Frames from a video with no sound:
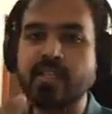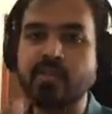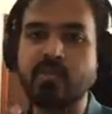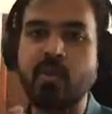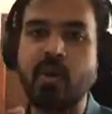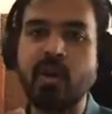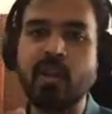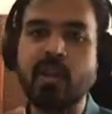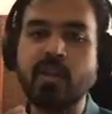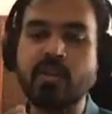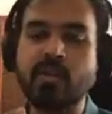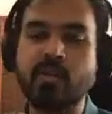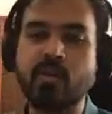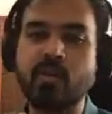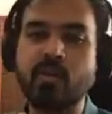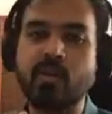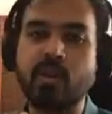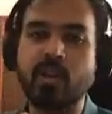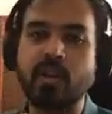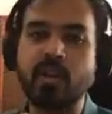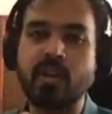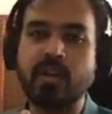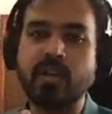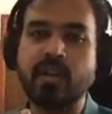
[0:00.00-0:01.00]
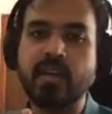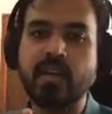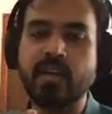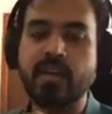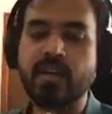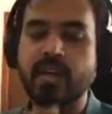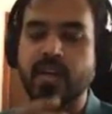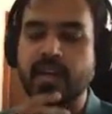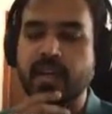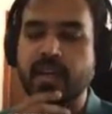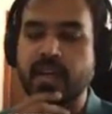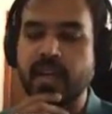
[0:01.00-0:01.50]
that there is a smaller core,
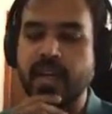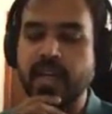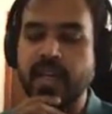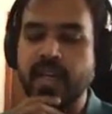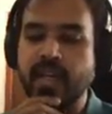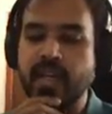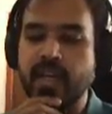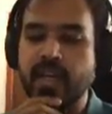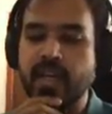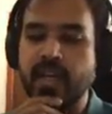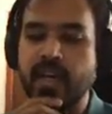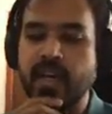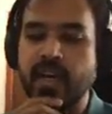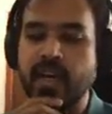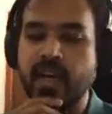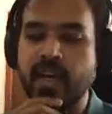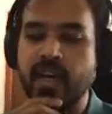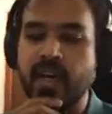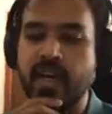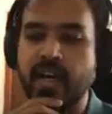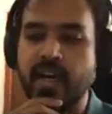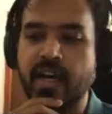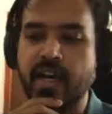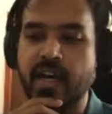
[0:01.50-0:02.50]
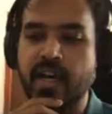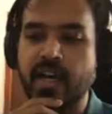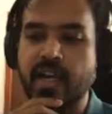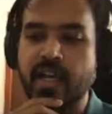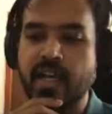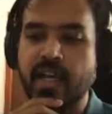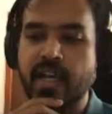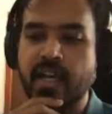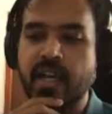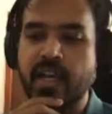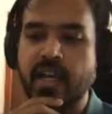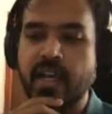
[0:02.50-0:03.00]
right,
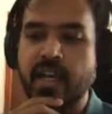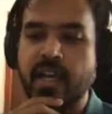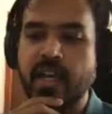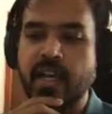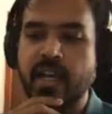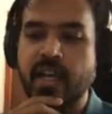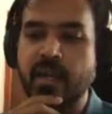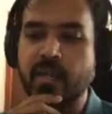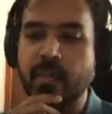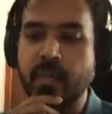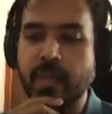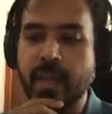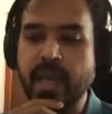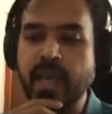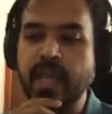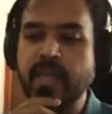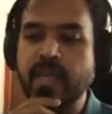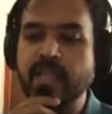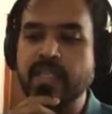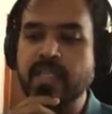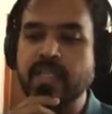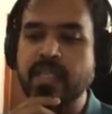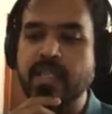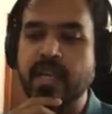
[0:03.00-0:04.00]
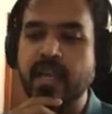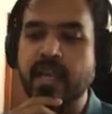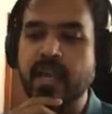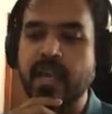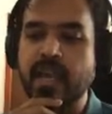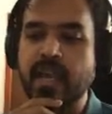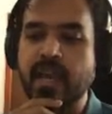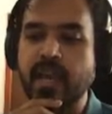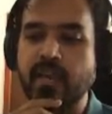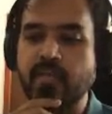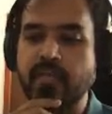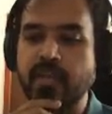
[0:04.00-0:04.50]
it
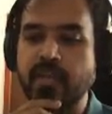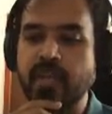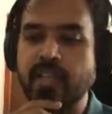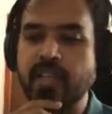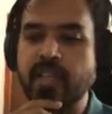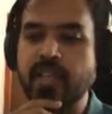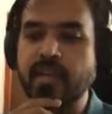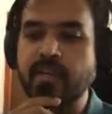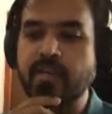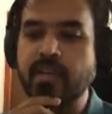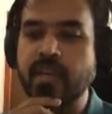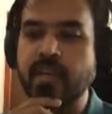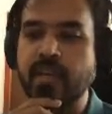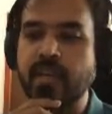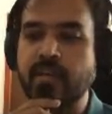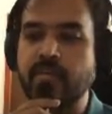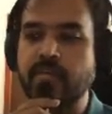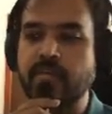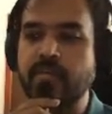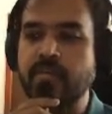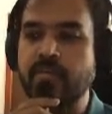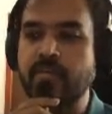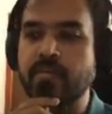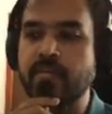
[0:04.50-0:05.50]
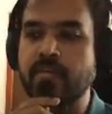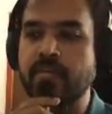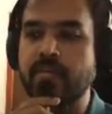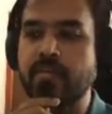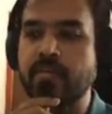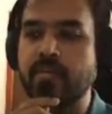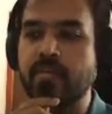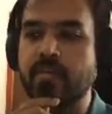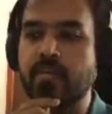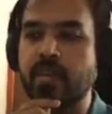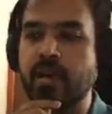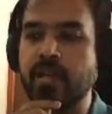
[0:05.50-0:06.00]
makes everything
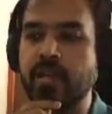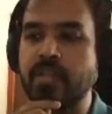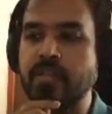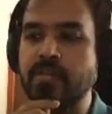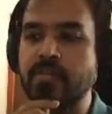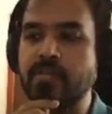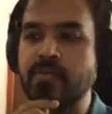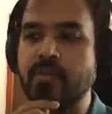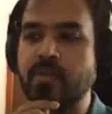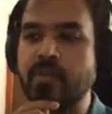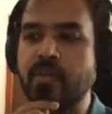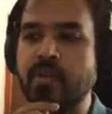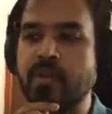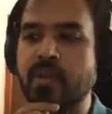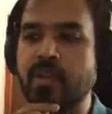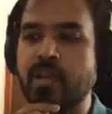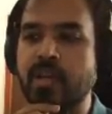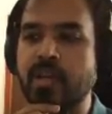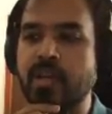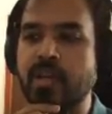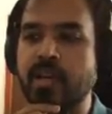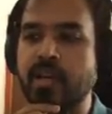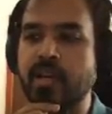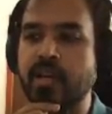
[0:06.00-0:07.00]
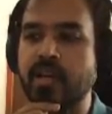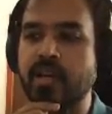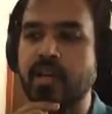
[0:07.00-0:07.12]
become much more